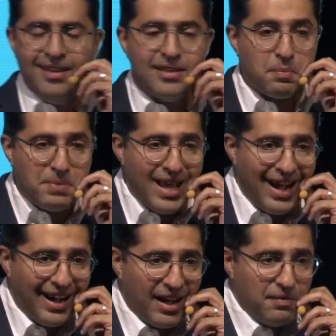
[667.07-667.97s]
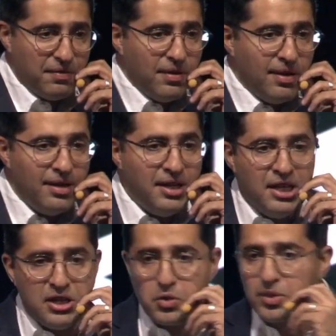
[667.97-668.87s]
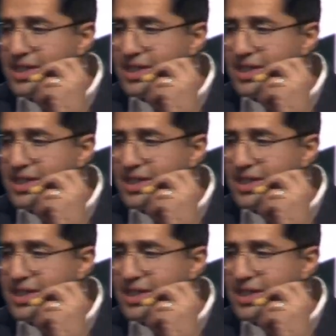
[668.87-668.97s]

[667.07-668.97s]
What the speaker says: It's a beehive to a